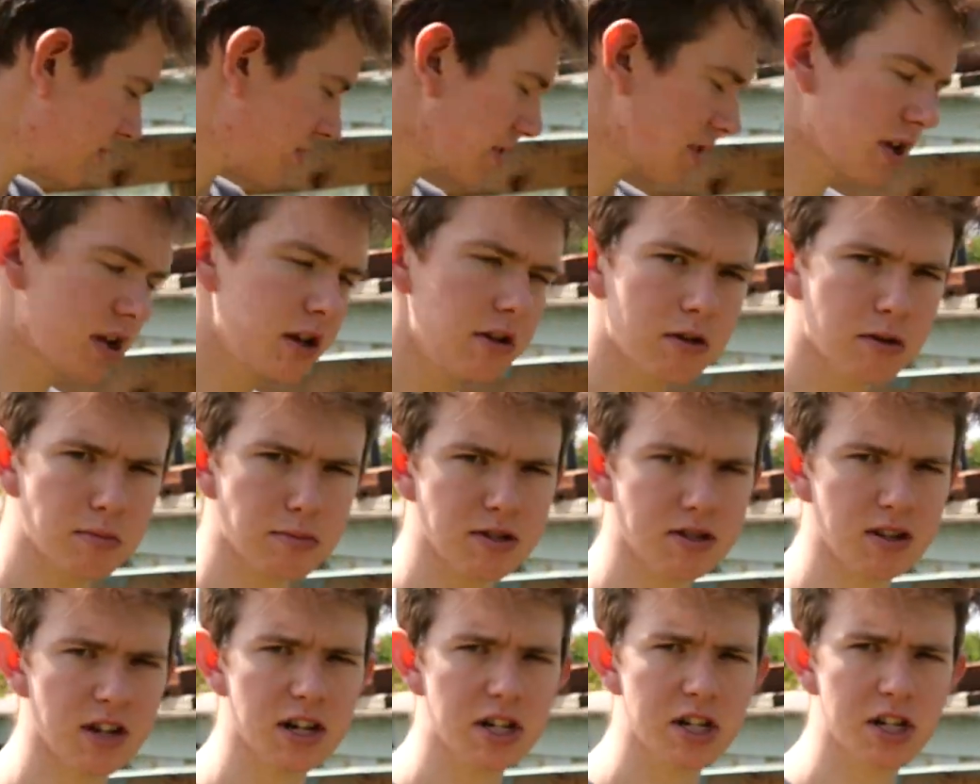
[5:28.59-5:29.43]
on the
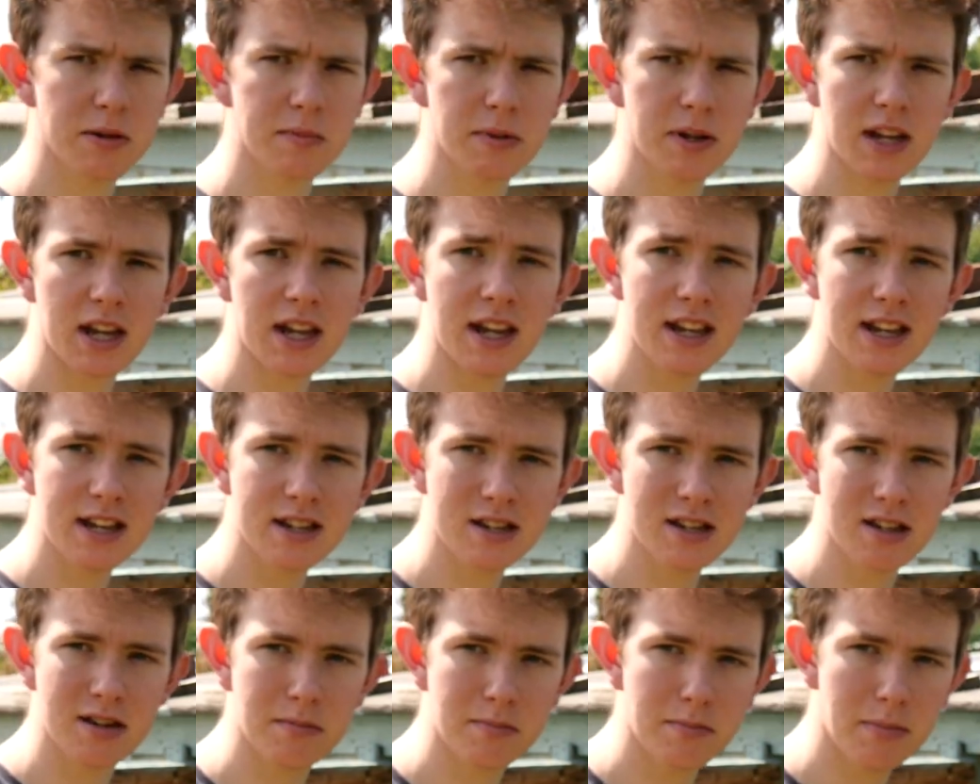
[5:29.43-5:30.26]
cucumbers are actually being
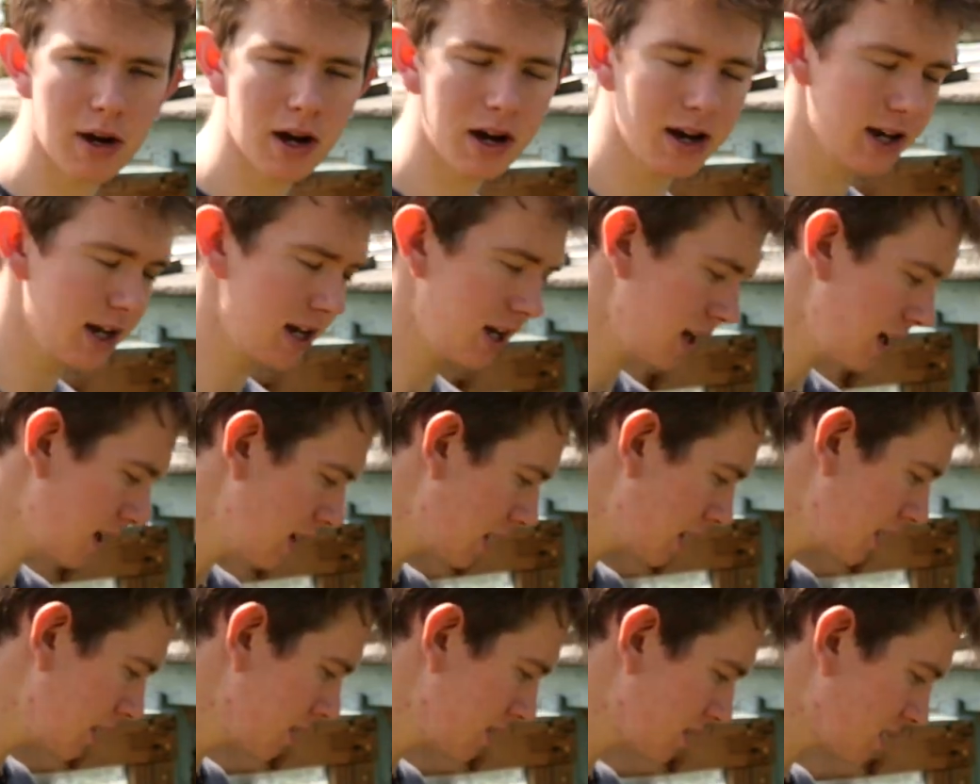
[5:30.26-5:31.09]
eaten by
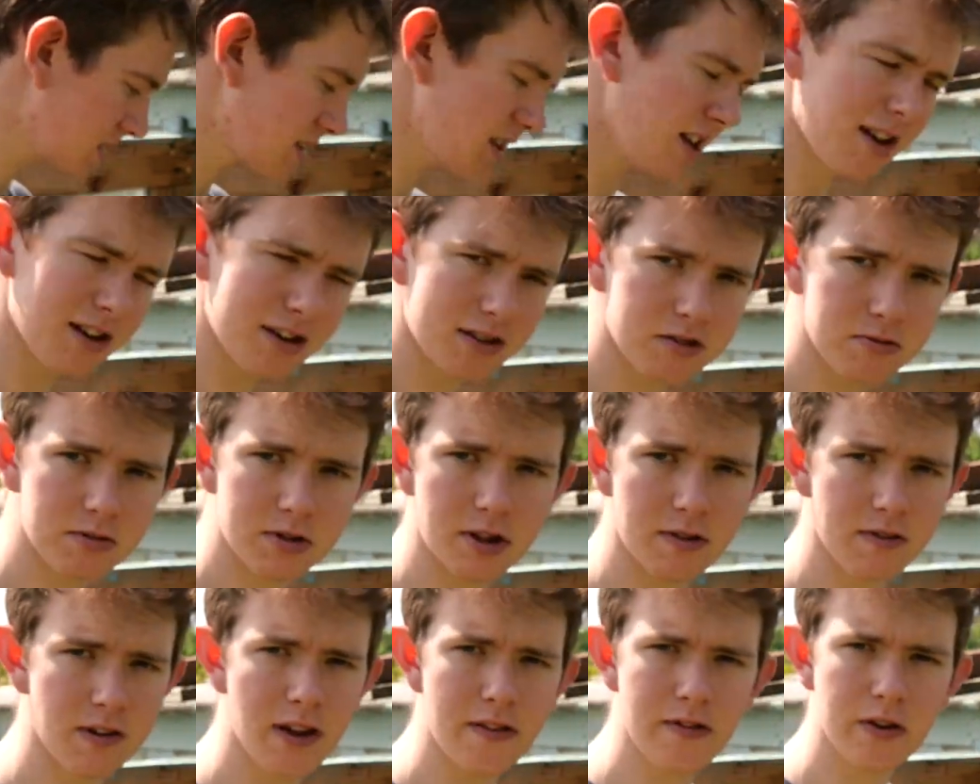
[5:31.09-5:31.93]
slugs, which
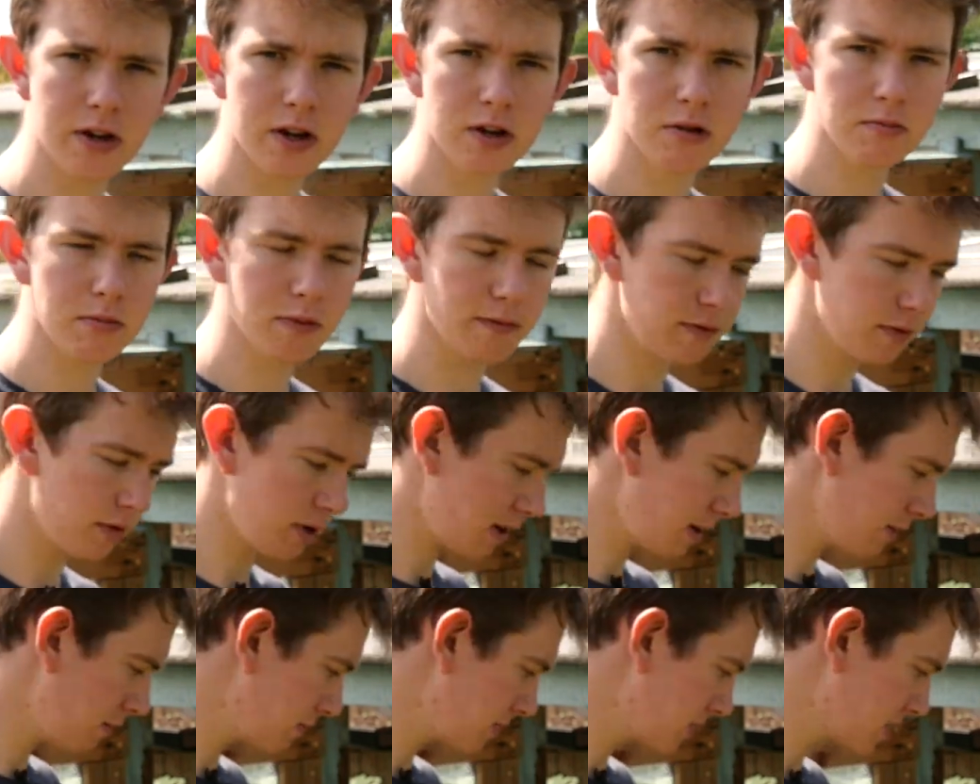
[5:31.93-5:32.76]
I've never known before.
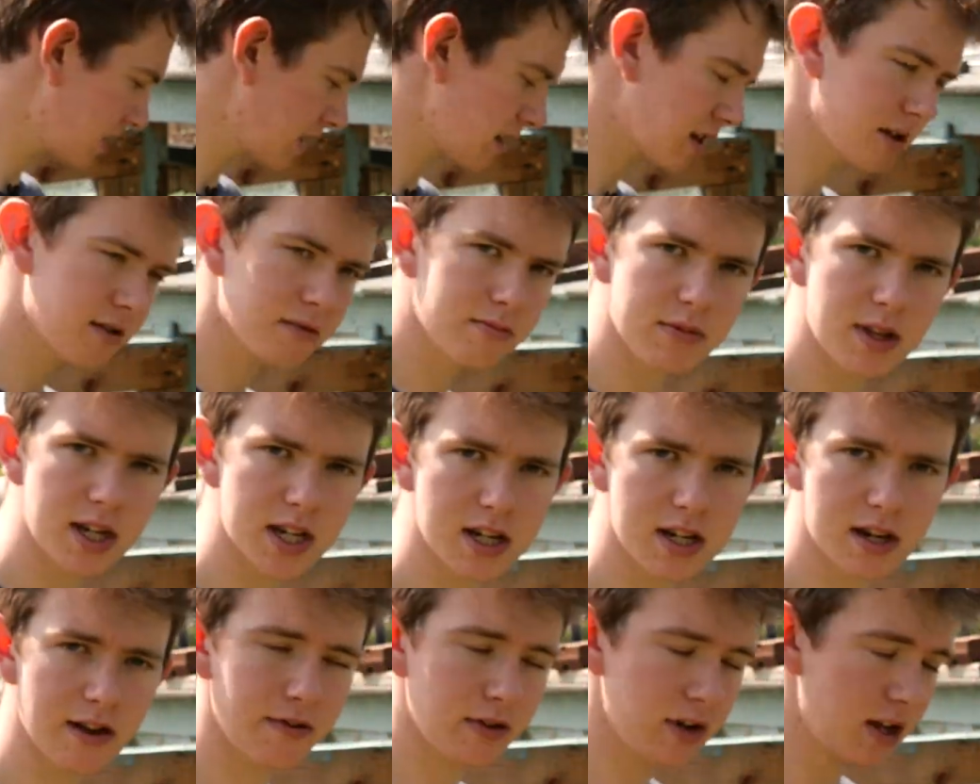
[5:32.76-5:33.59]
I always think they
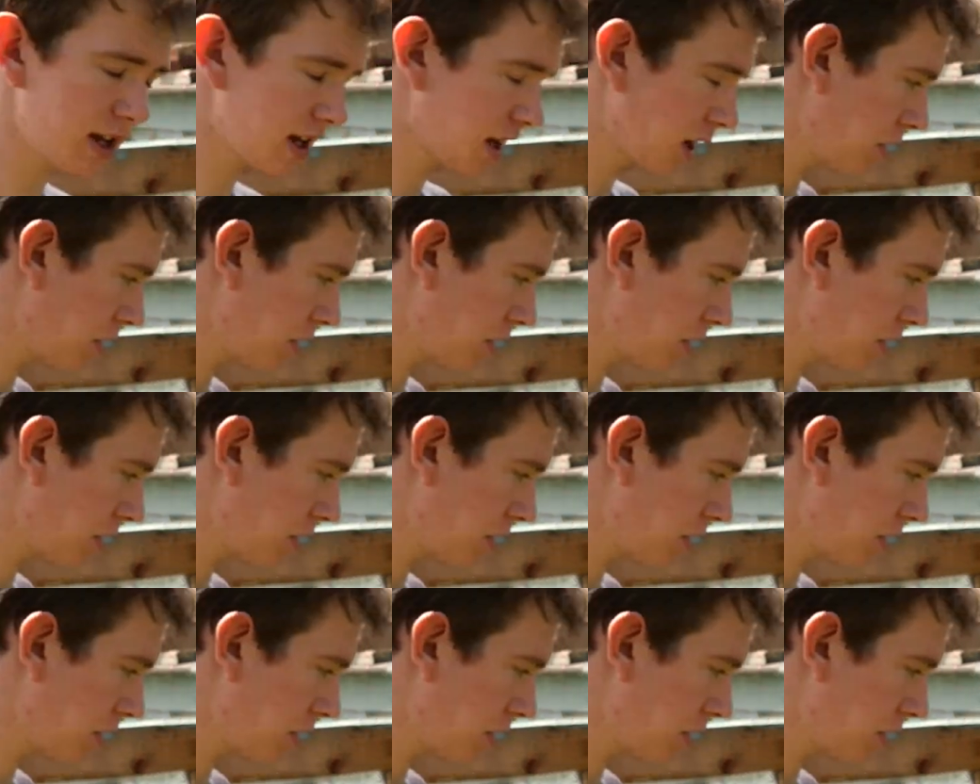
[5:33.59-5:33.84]
didn't ever like